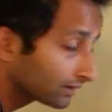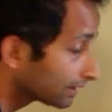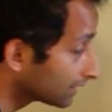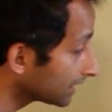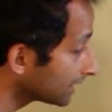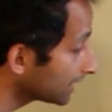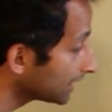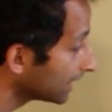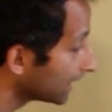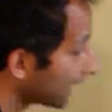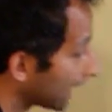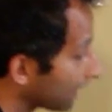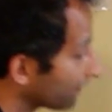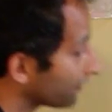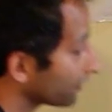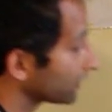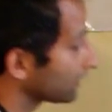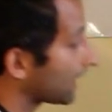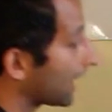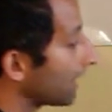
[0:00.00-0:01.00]
of the knee, and
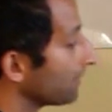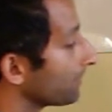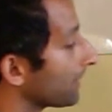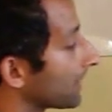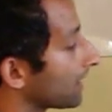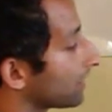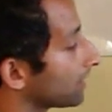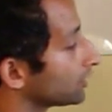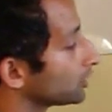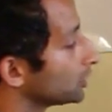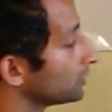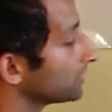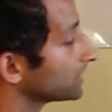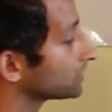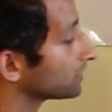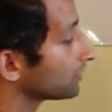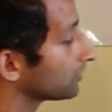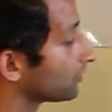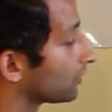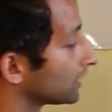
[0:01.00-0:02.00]
for that matter, too
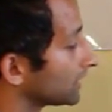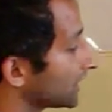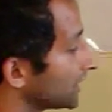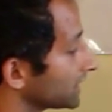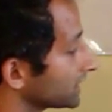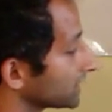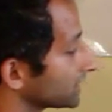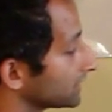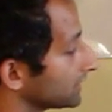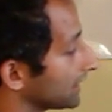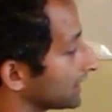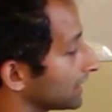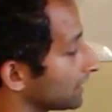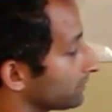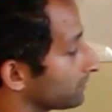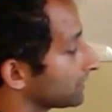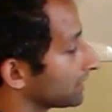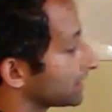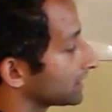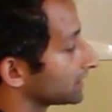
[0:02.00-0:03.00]
much rotation is
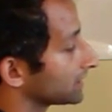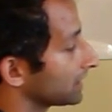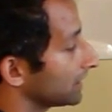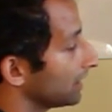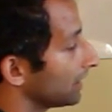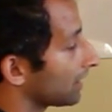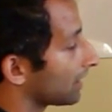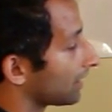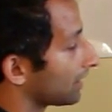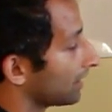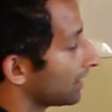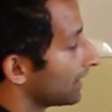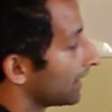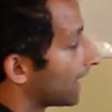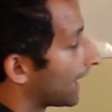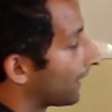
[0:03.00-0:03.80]
taking place here,